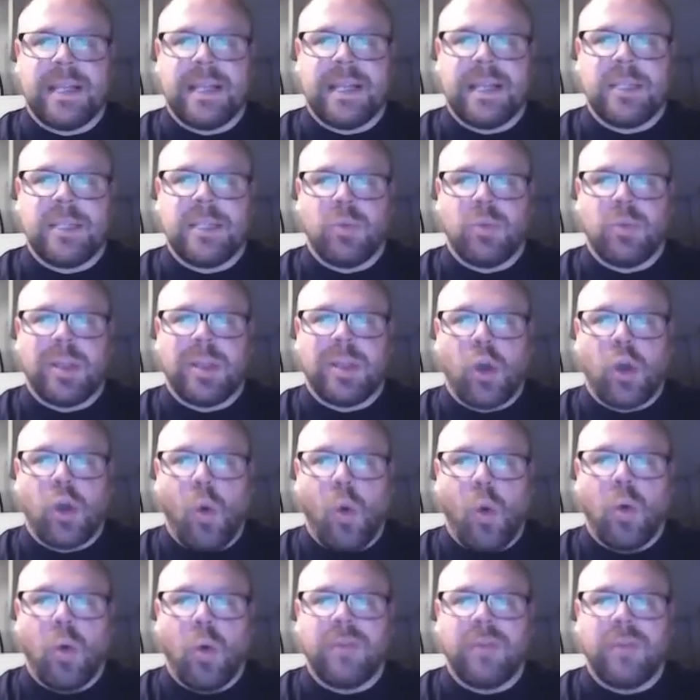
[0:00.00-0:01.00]
That is where the
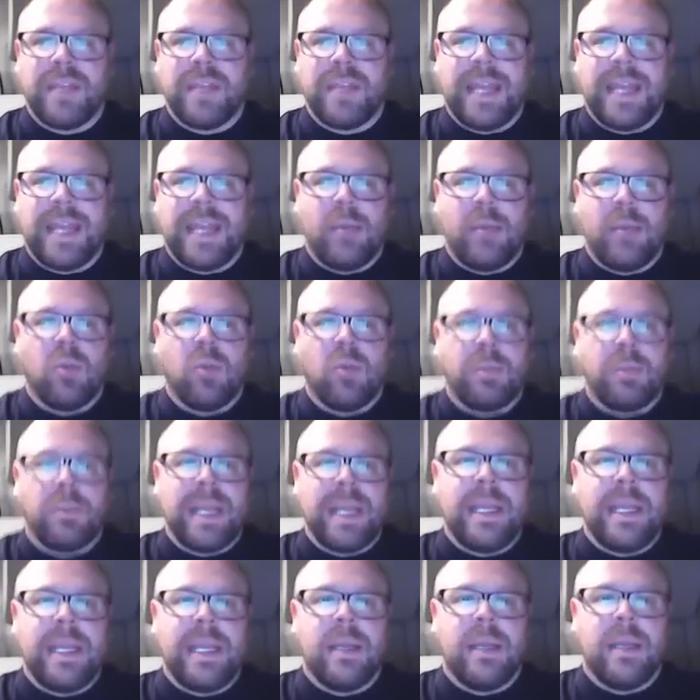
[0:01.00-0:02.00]
core of the heat will
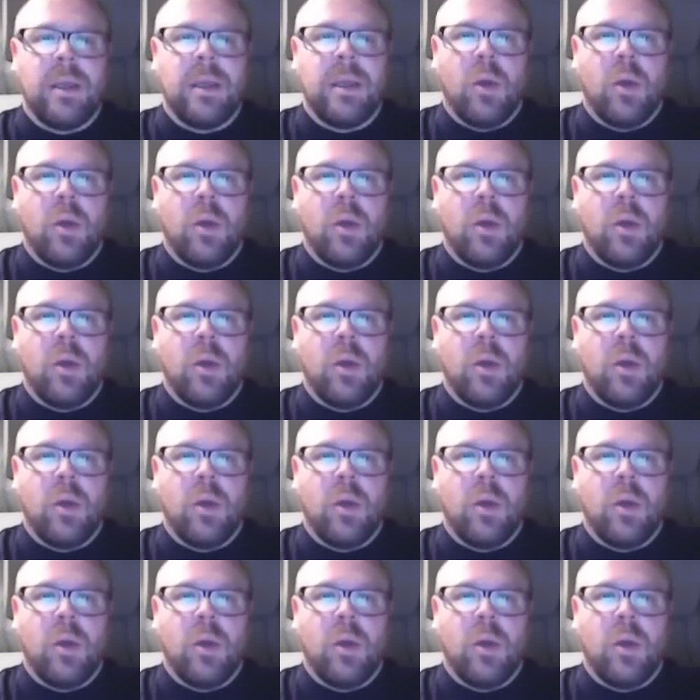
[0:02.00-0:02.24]
be.